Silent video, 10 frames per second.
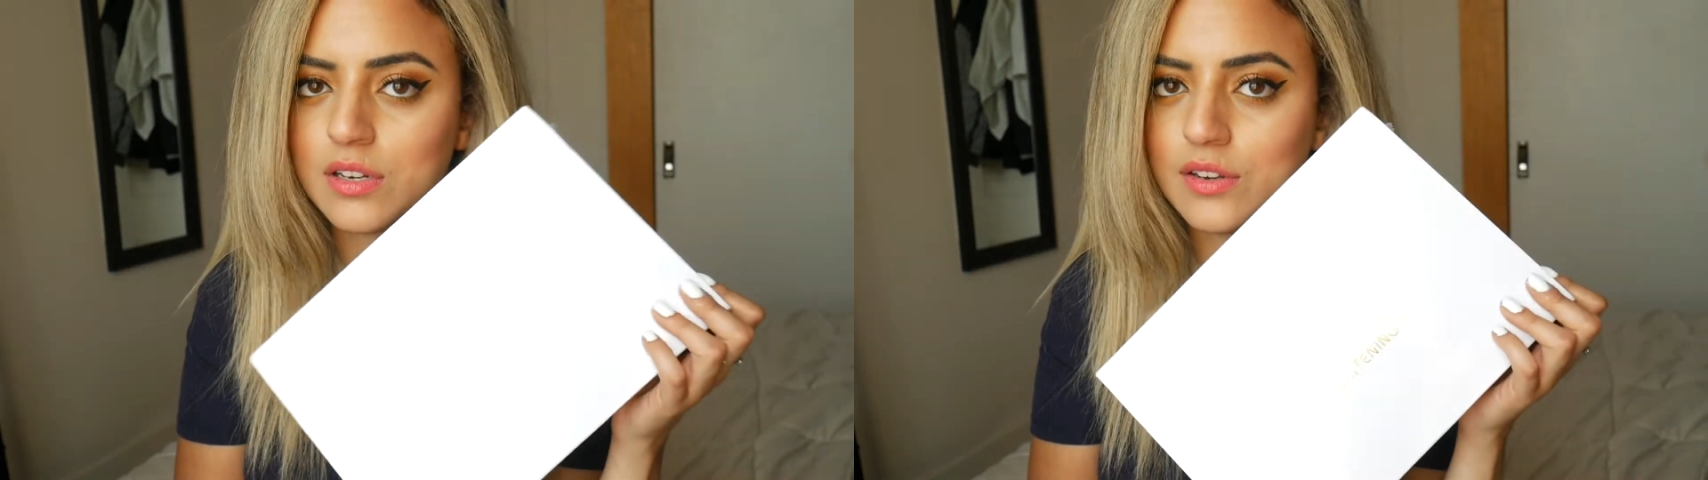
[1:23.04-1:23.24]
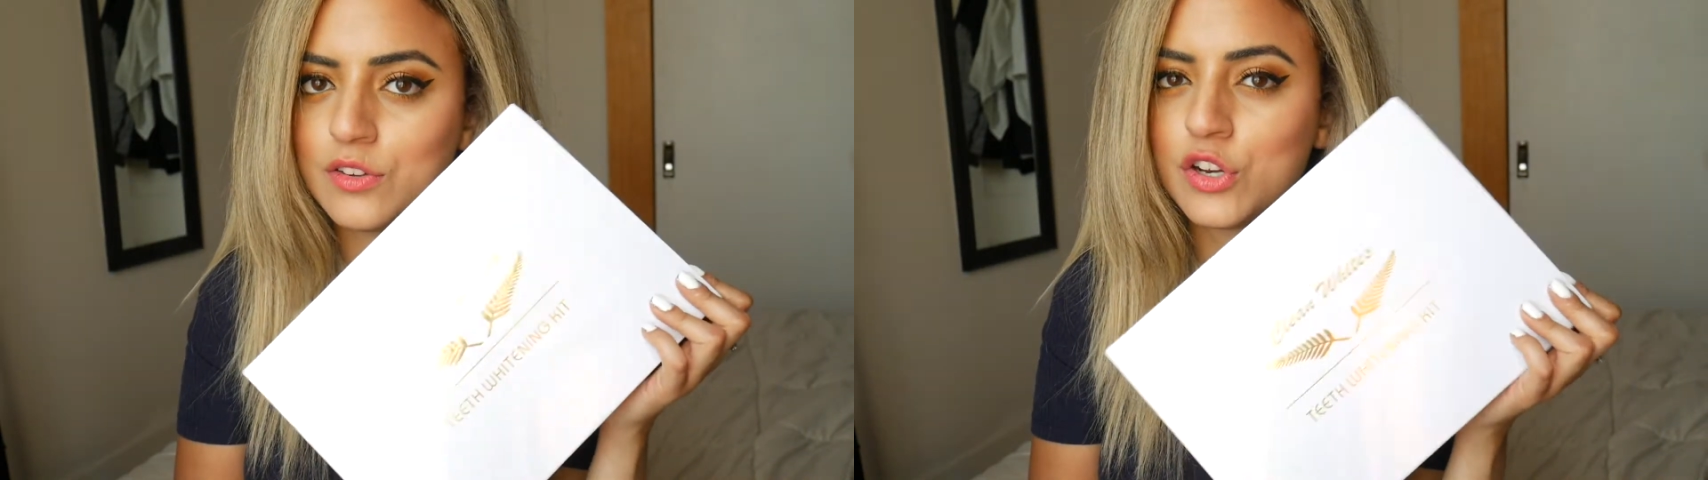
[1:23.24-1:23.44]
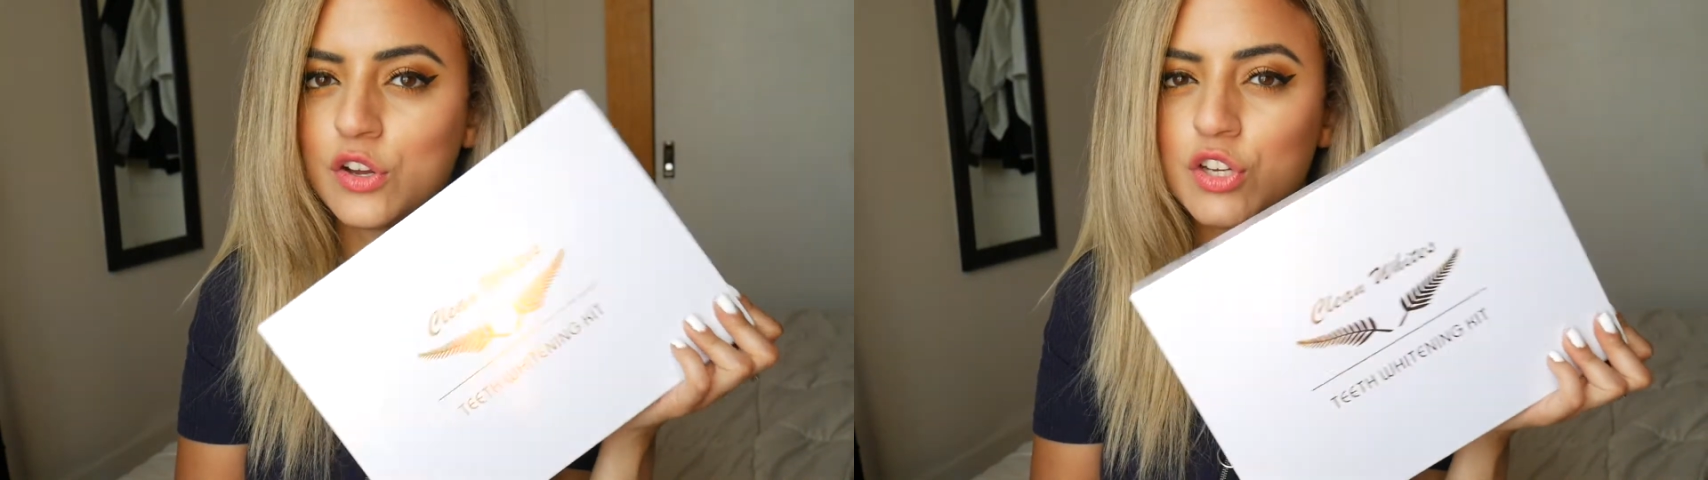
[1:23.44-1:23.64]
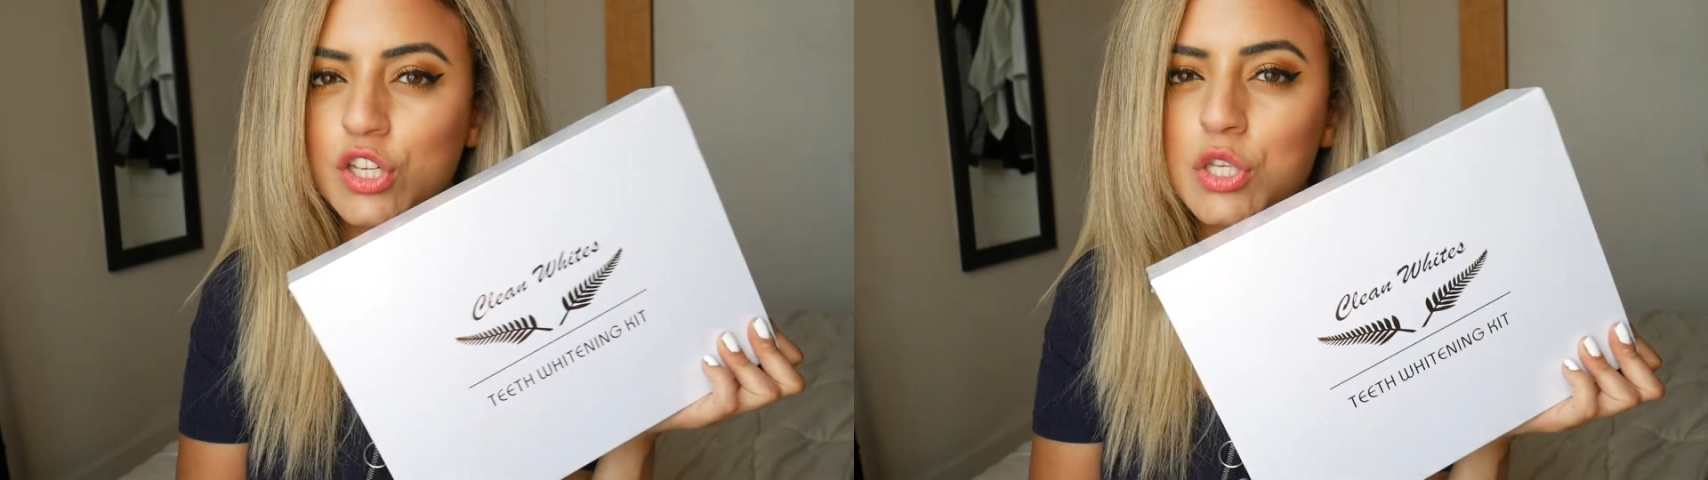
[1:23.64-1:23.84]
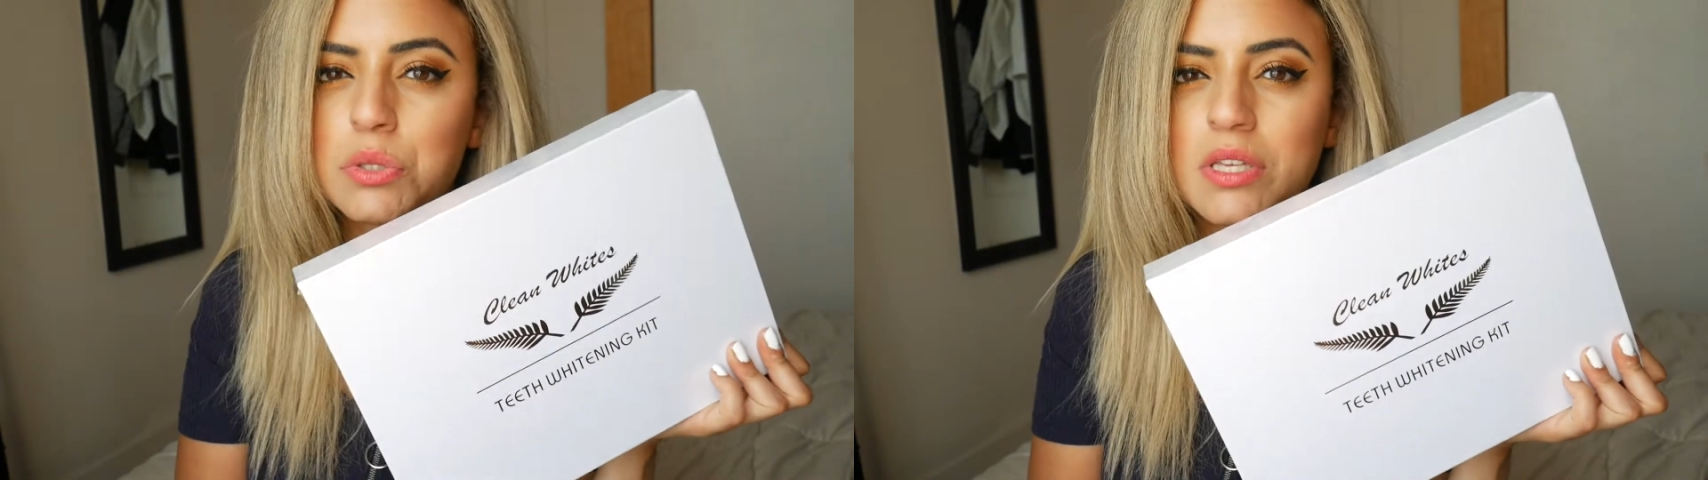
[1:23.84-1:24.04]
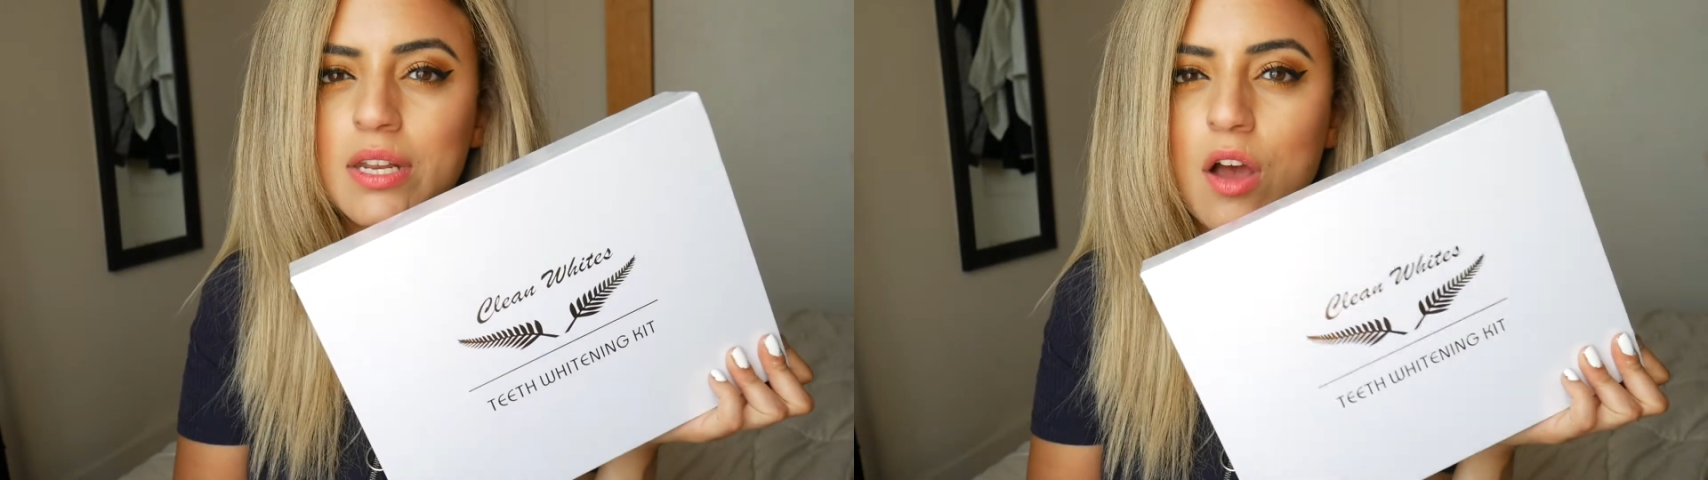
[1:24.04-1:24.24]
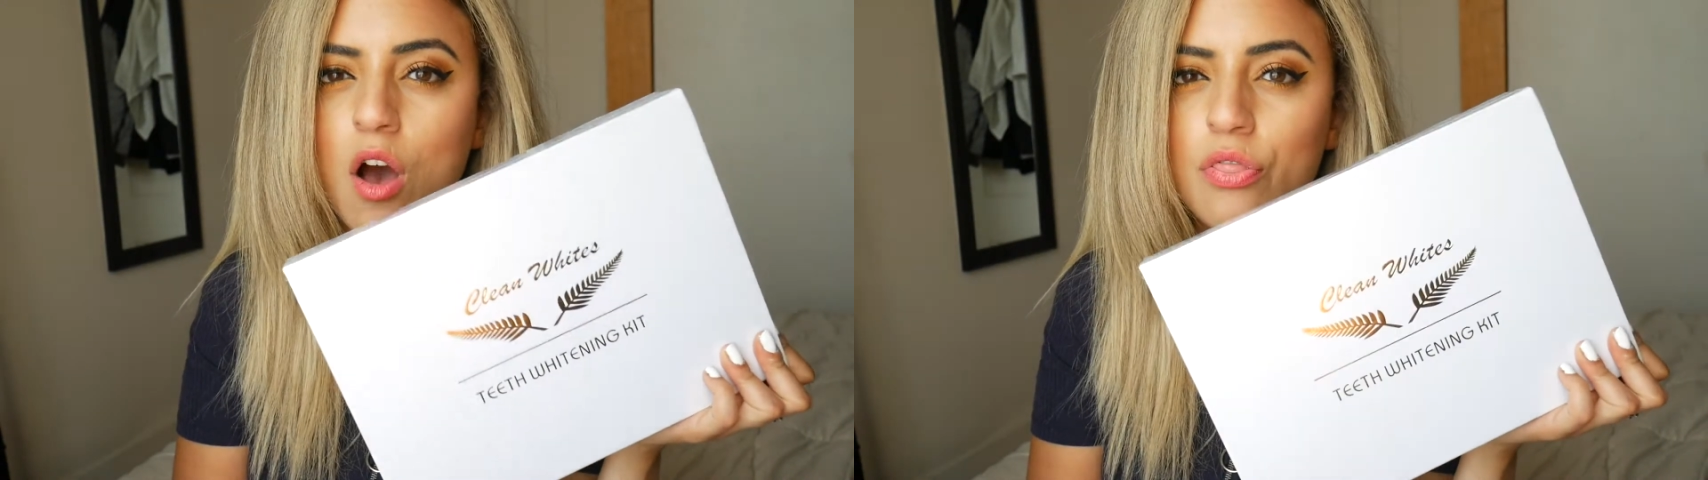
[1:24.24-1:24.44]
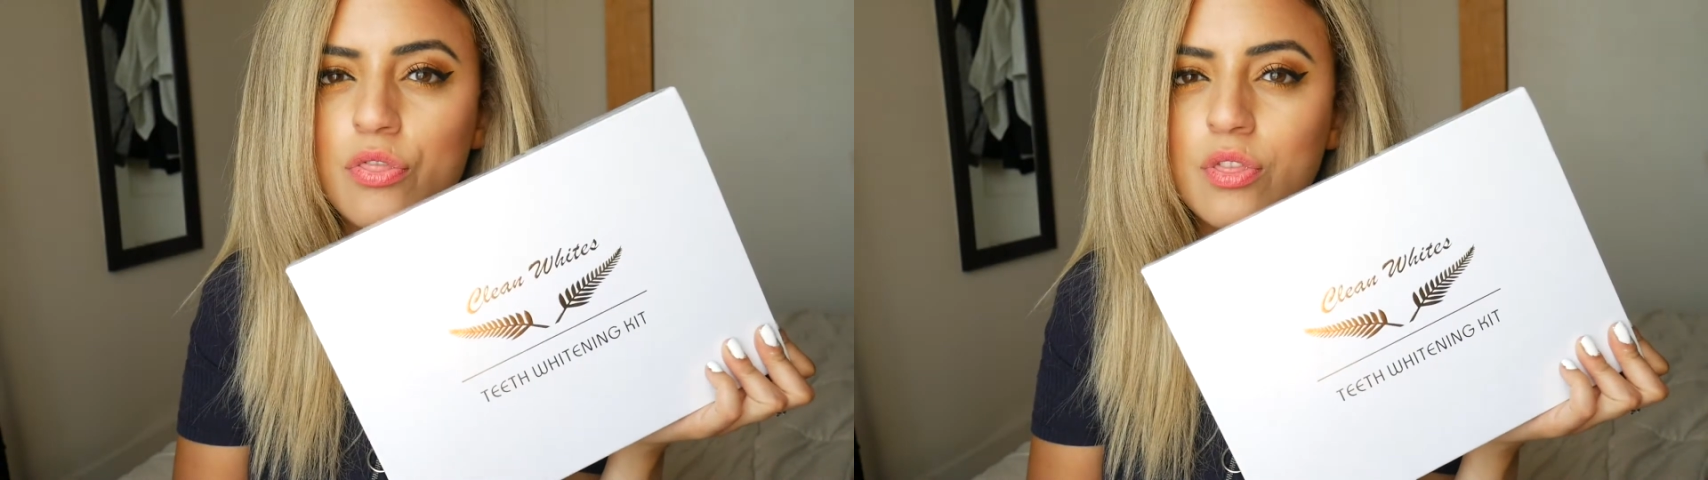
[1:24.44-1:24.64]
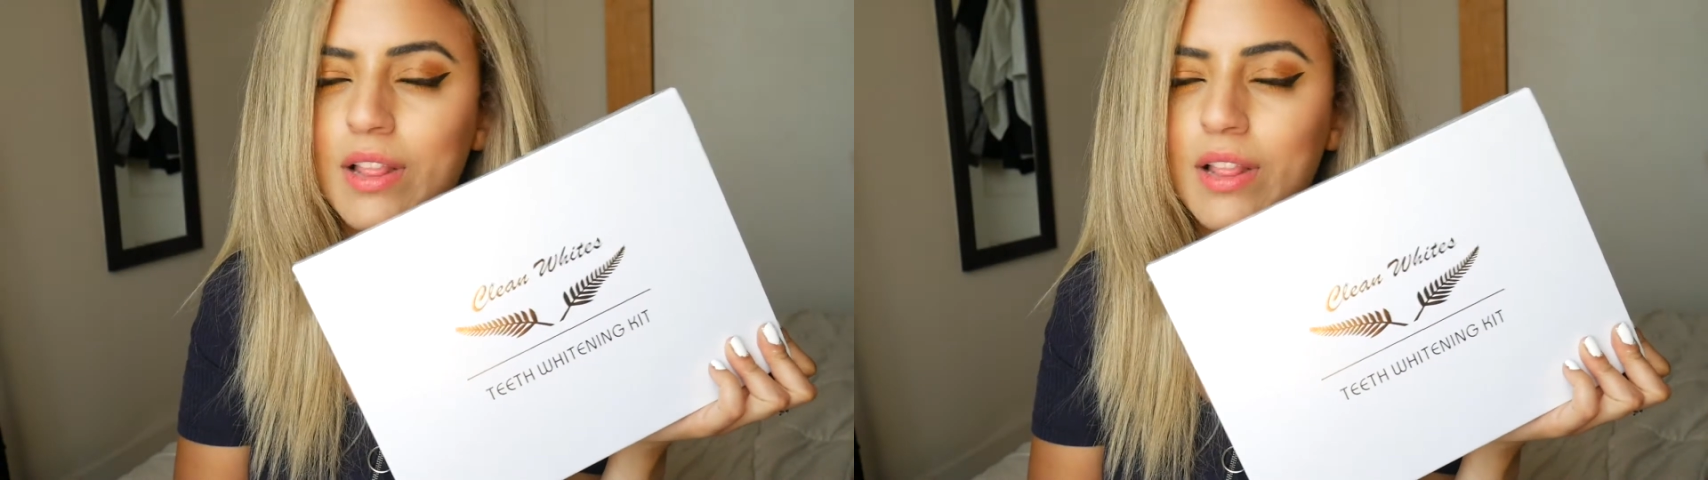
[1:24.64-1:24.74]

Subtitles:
you know, you can use it on